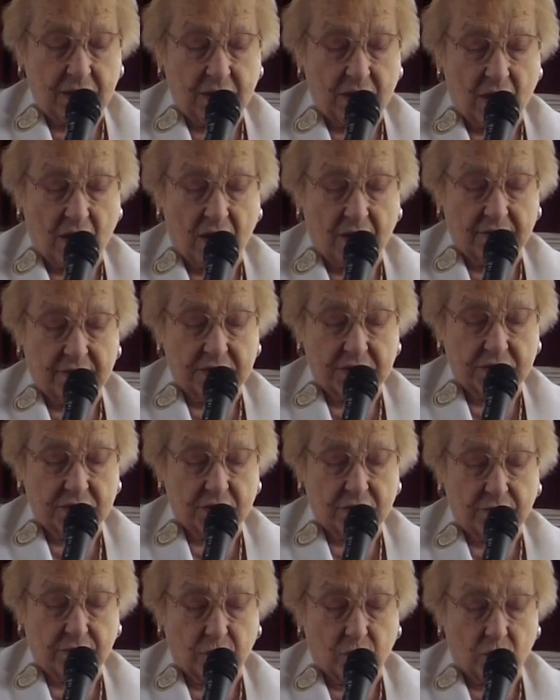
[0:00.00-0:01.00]
the origin
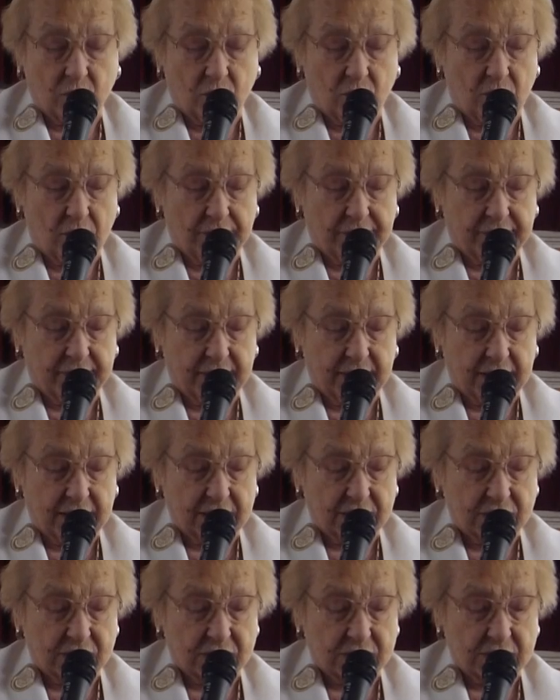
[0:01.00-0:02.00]
of all
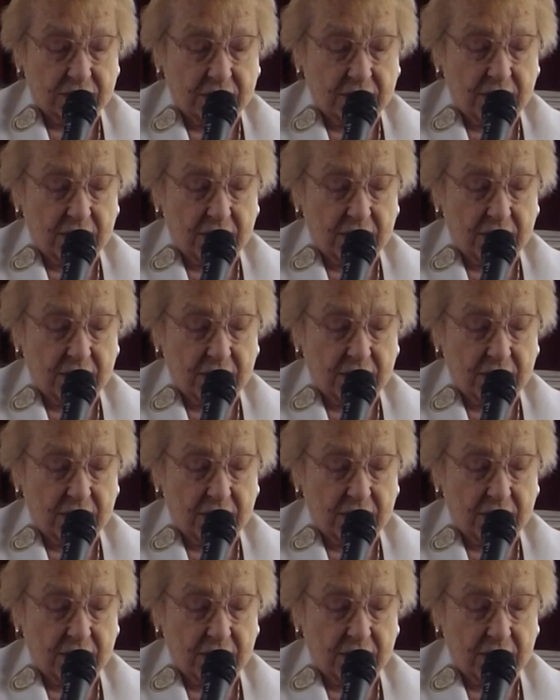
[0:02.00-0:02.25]
things.